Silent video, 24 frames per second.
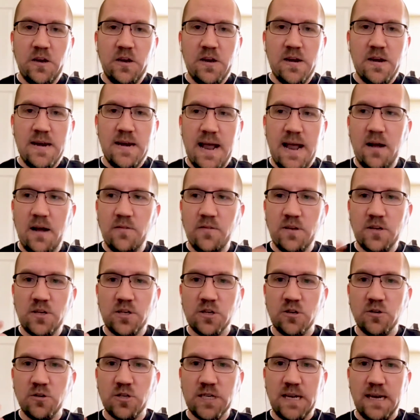now the
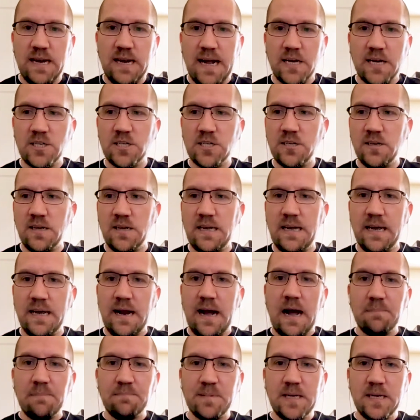church can actually get
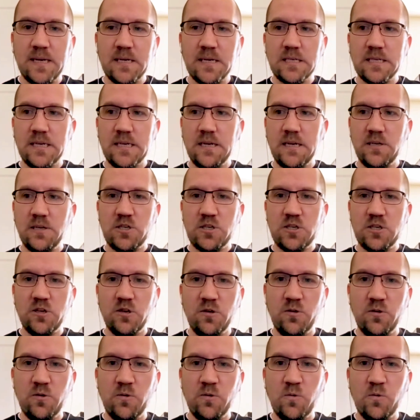optics
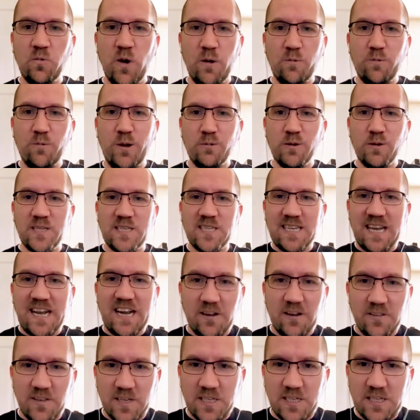into what we would say
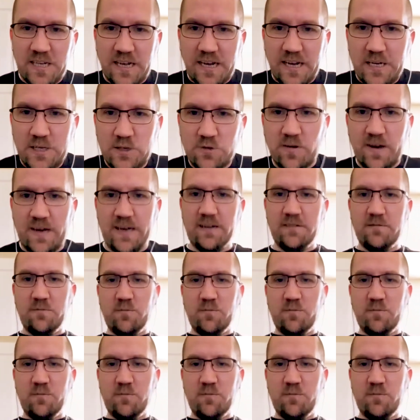on the stage, right?